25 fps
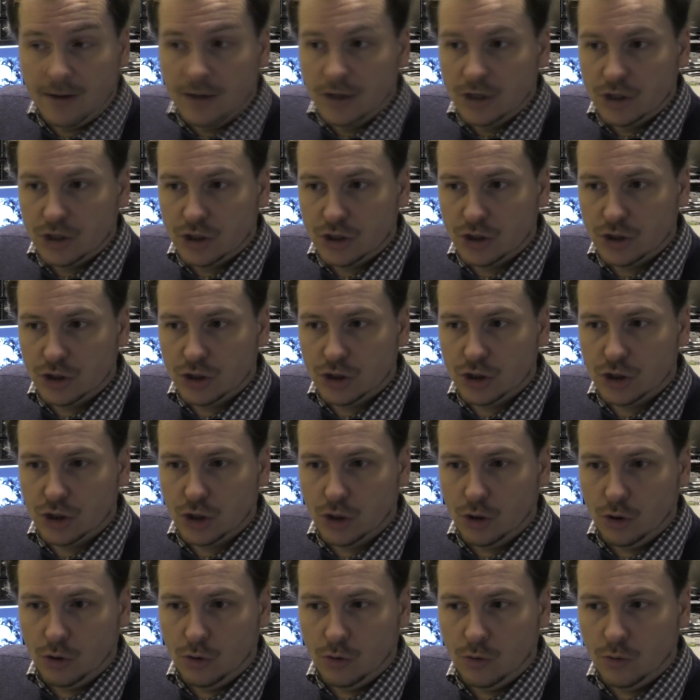
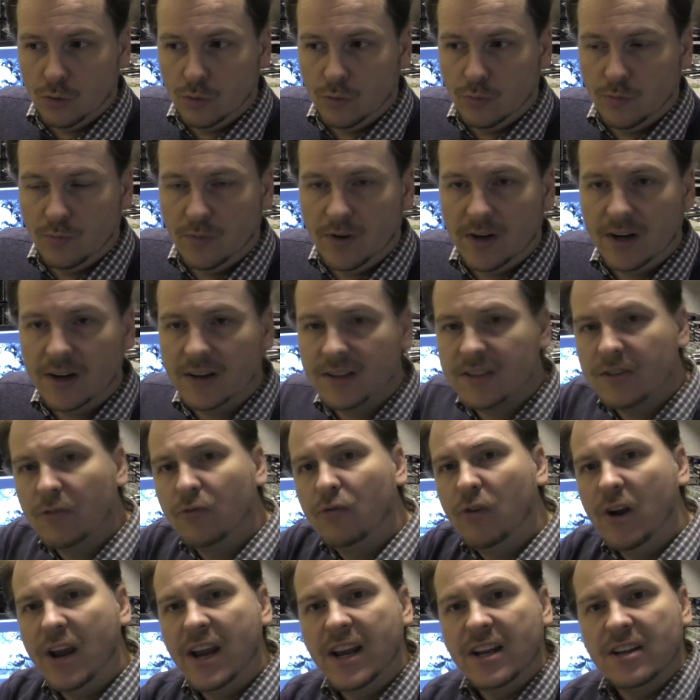So there's a
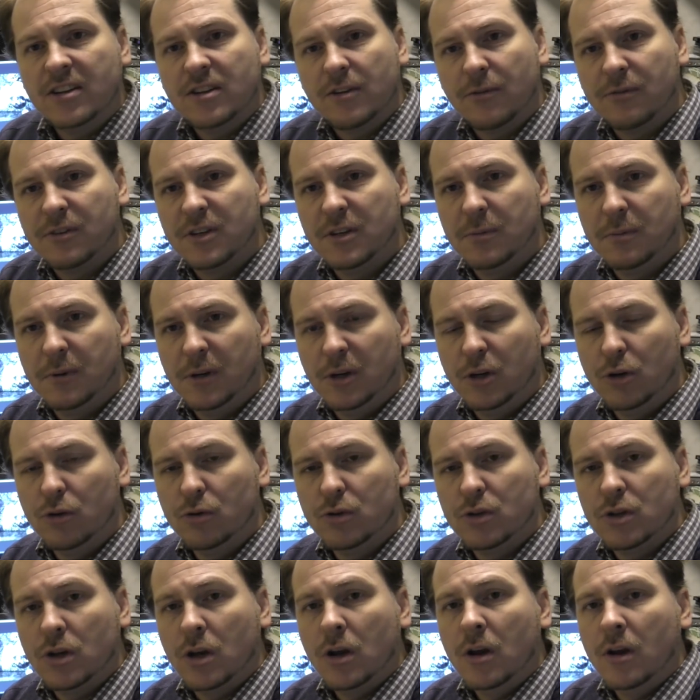range of
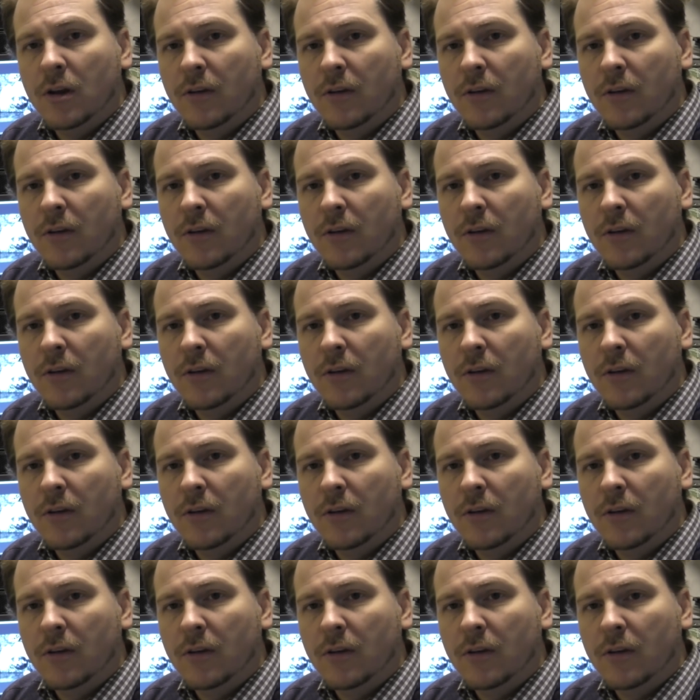CPUs